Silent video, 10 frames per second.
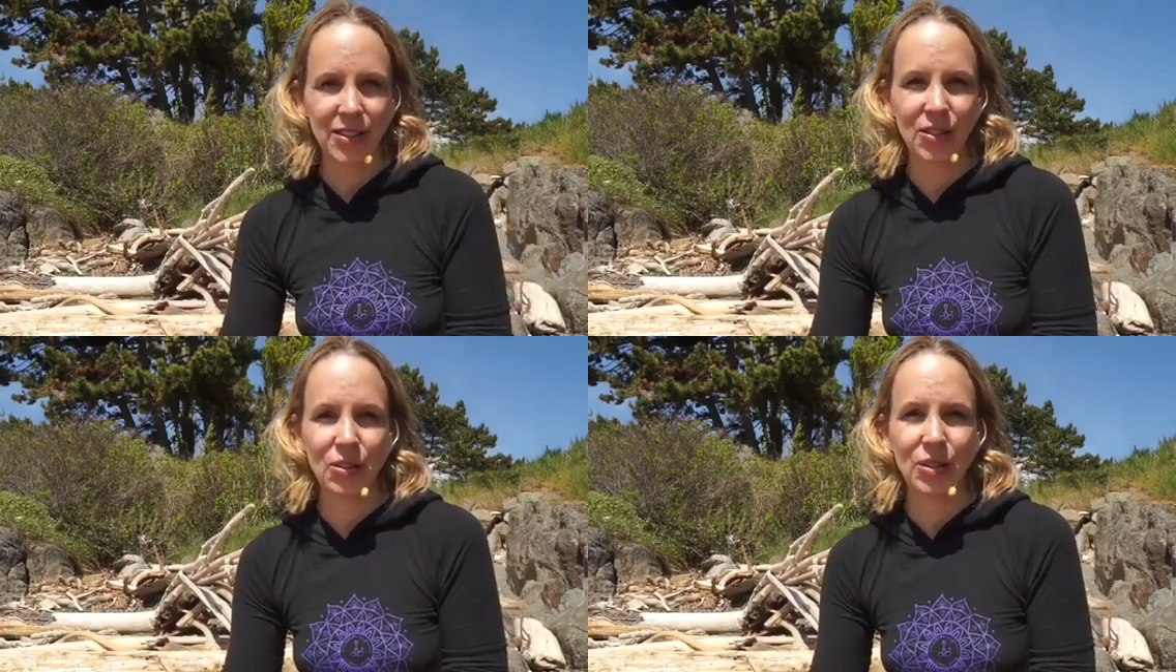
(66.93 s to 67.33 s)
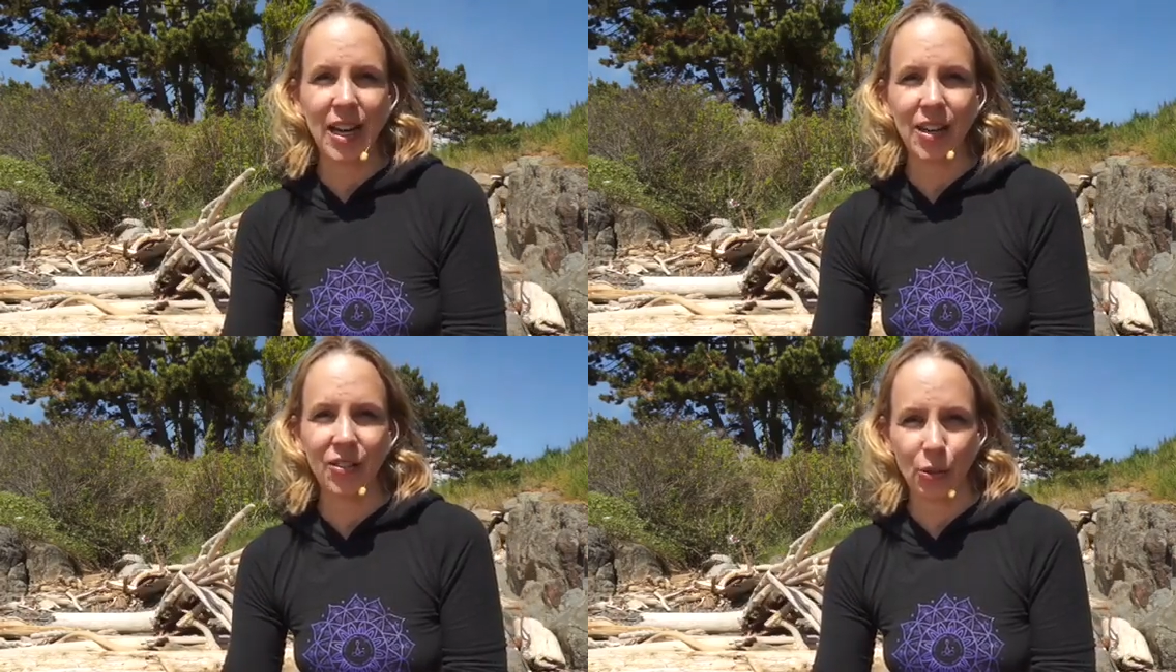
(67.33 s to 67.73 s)
to
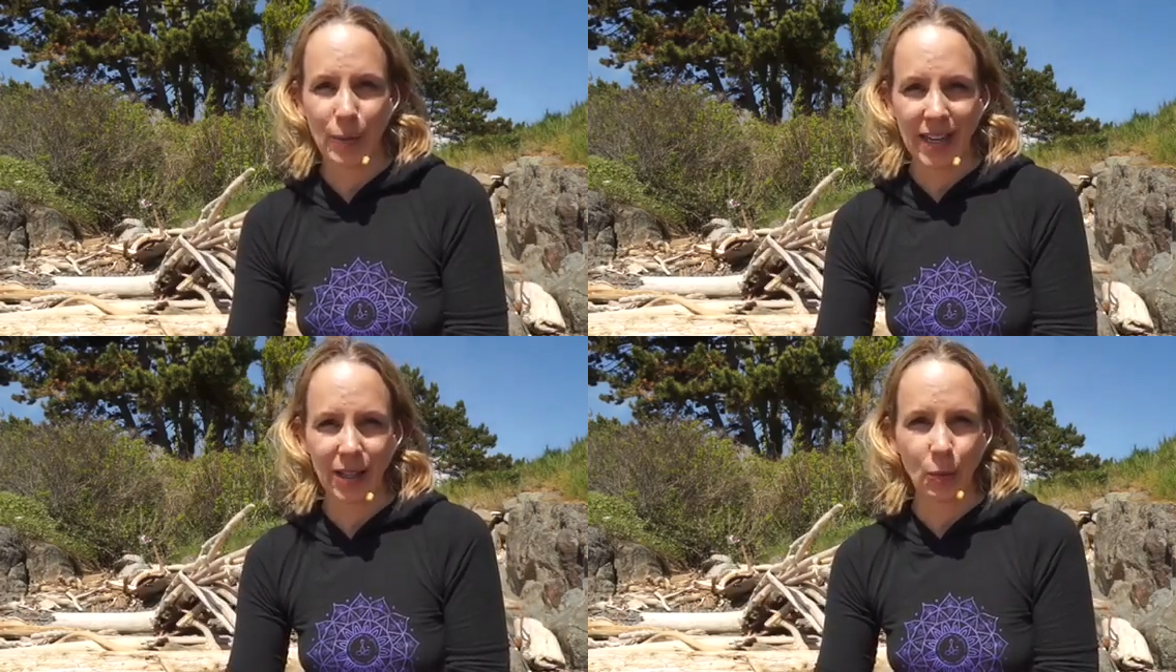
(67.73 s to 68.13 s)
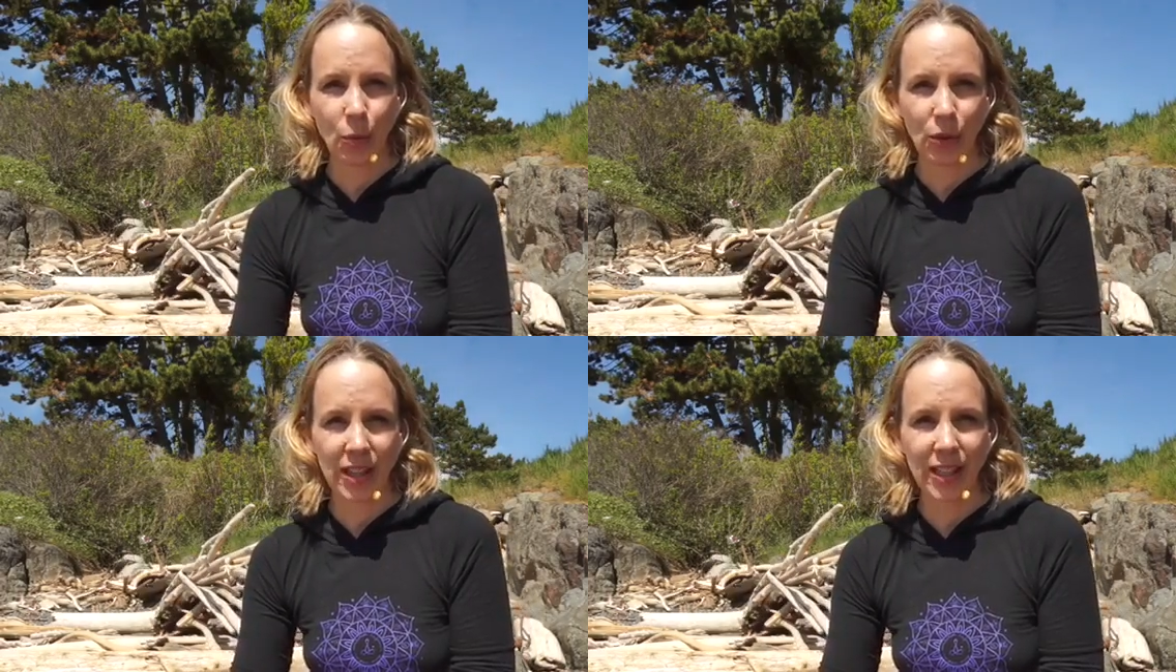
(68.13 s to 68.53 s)
diaphragmatic
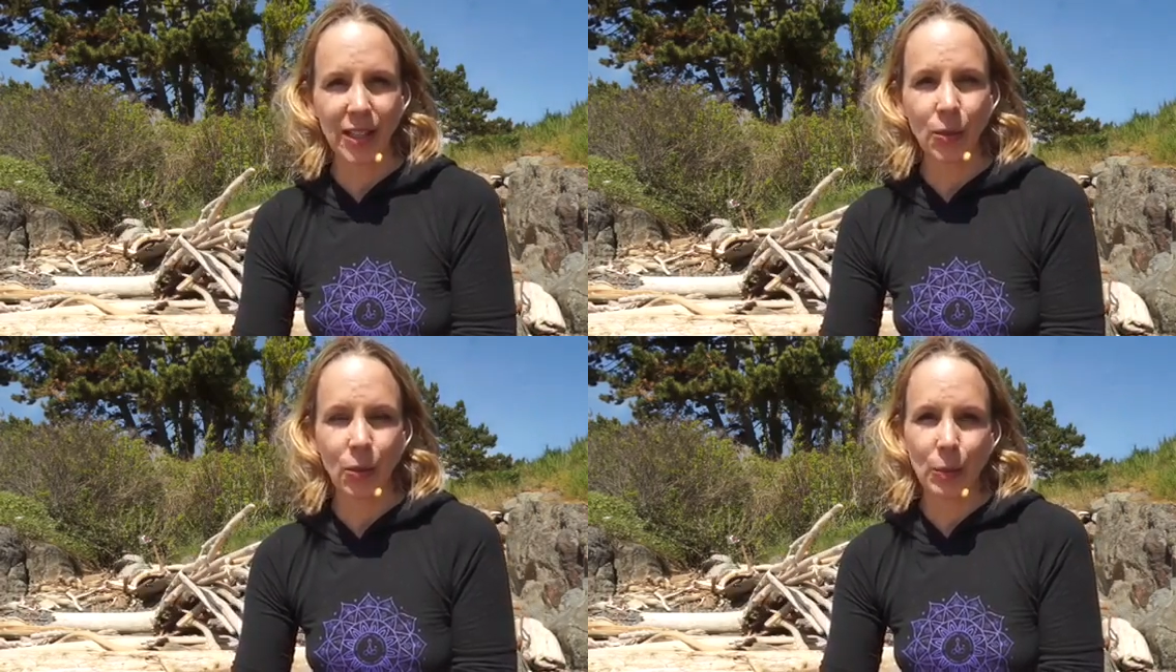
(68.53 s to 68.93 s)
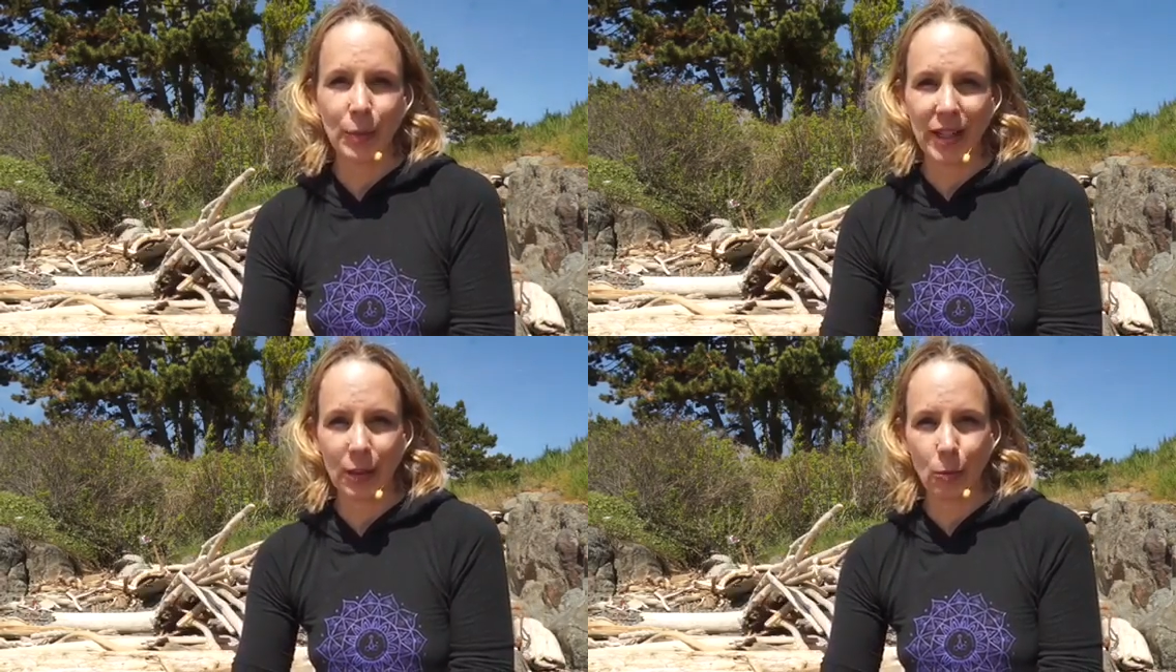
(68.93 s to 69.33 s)
breathing or
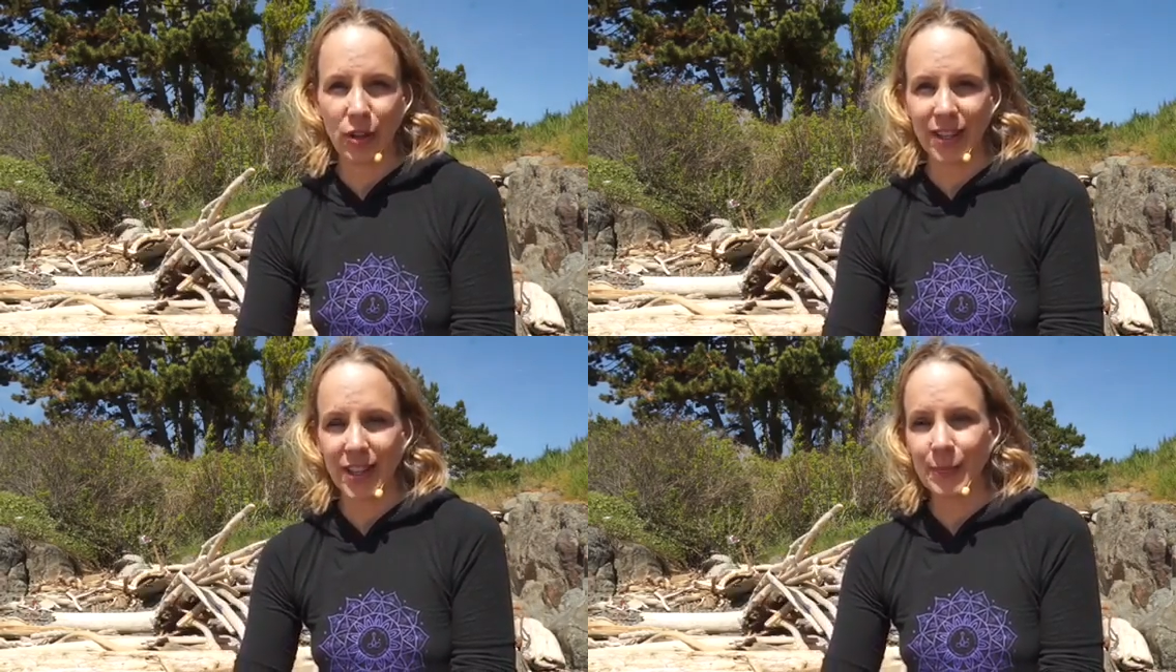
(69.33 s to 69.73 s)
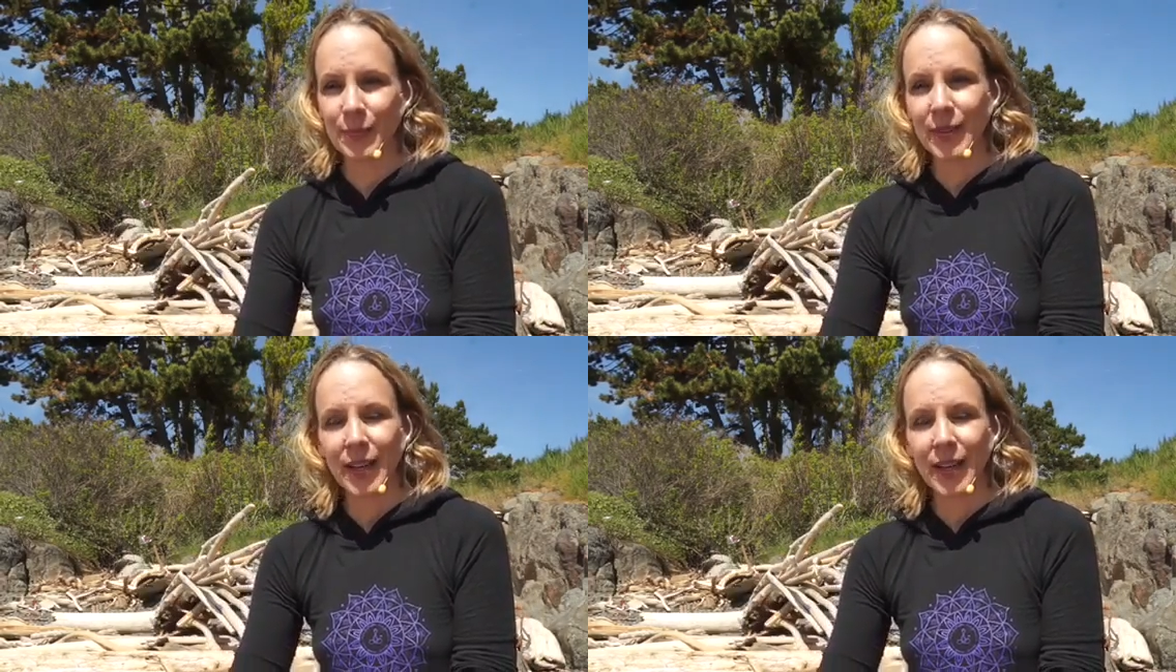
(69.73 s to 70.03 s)
belly breathing.